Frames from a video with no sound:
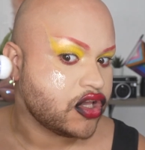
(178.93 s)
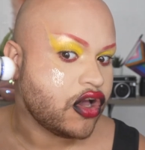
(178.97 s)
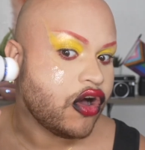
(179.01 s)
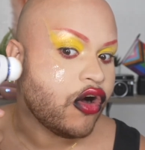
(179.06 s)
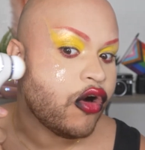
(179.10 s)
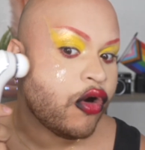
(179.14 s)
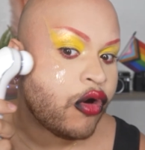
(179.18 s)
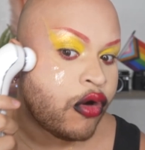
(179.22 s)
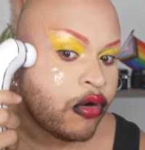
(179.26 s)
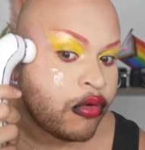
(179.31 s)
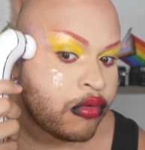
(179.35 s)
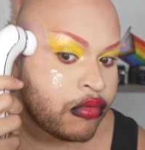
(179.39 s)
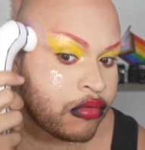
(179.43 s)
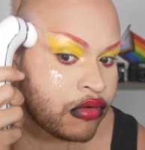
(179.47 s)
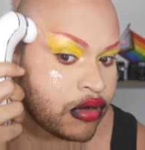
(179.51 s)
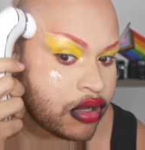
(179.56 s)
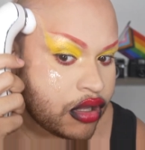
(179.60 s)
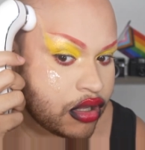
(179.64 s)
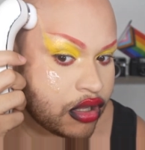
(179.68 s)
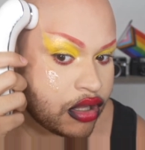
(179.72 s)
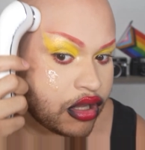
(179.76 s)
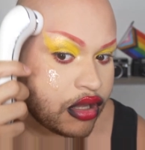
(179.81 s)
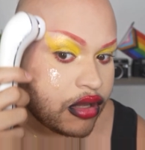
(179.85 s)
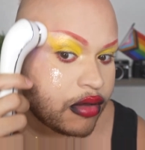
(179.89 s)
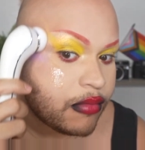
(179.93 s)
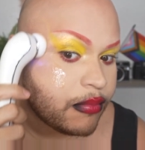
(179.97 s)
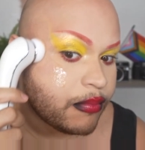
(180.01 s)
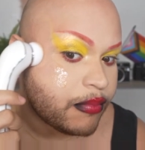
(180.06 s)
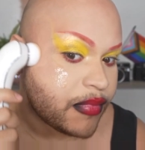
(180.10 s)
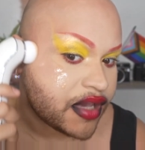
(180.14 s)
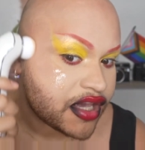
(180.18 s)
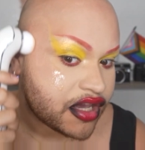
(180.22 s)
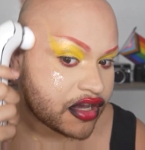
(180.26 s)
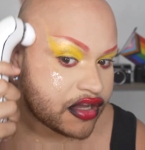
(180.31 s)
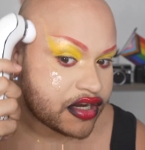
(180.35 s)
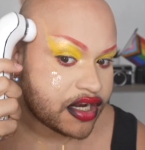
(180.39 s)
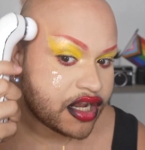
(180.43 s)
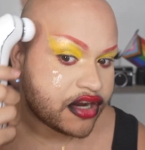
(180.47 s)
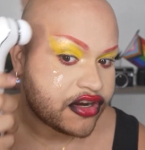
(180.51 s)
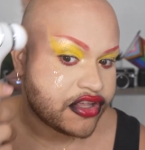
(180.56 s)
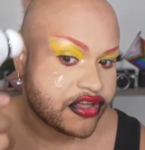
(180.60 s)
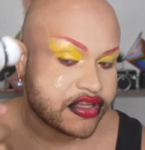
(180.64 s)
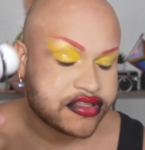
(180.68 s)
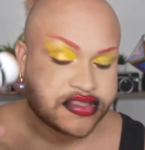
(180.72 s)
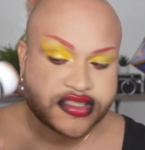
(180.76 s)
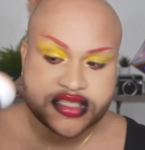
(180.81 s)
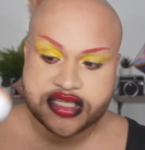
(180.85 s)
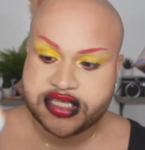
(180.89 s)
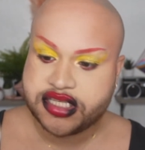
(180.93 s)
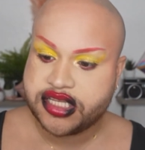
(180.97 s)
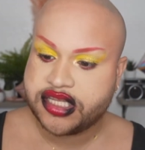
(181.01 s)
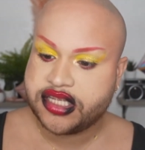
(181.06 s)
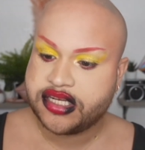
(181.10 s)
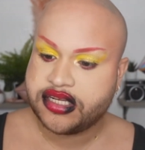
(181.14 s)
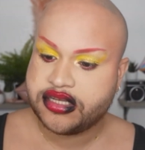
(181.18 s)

Oh my god, are y'all seeing that?